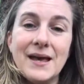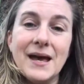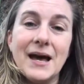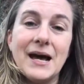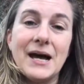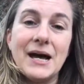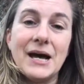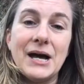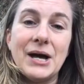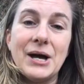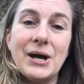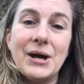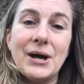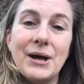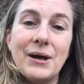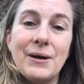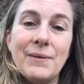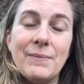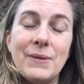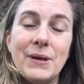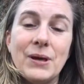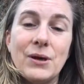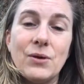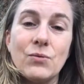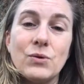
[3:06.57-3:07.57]

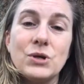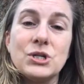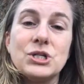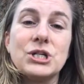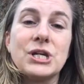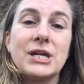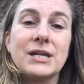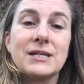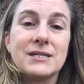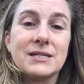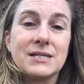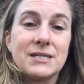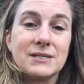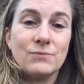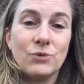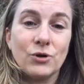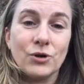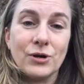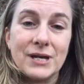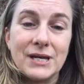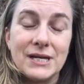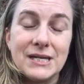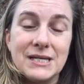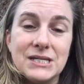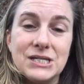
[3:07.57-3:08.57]
um, which gets us more
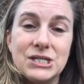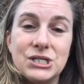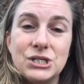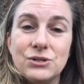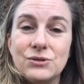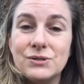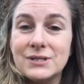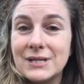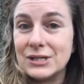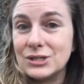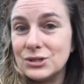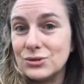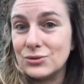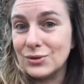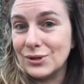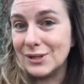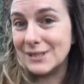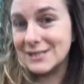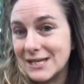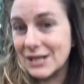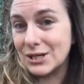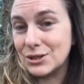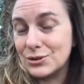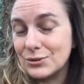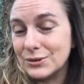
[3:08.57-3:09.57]
into sensual
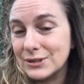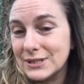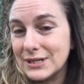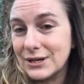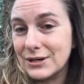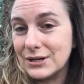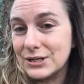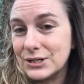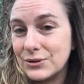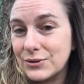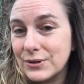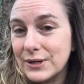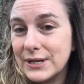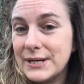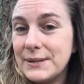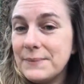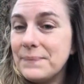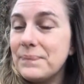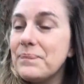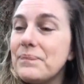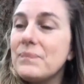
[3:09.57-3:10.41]
and sexual territory,